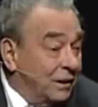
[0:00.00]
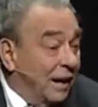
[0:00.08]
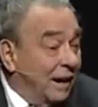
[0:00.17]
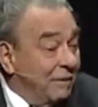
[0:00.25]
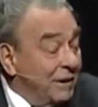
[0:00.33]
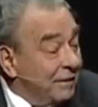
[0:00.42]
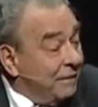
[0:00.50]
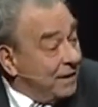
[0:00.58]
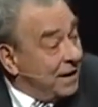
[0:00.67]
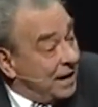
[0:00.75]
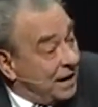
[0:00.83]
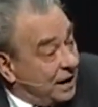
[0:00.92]
to heaven
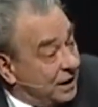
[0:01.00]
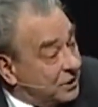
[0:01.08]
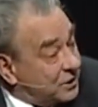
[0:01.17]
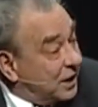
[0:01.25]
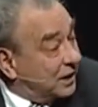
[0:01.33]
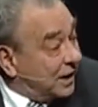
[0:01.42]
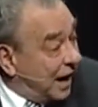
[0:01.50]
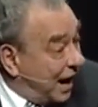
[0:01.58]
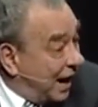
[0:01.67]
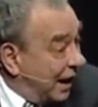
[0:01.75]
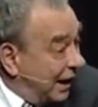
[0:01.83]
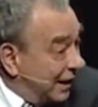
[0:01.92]
is to
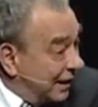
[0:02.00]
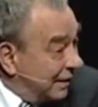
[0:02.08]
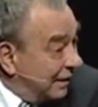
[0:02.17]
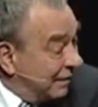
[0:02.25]
die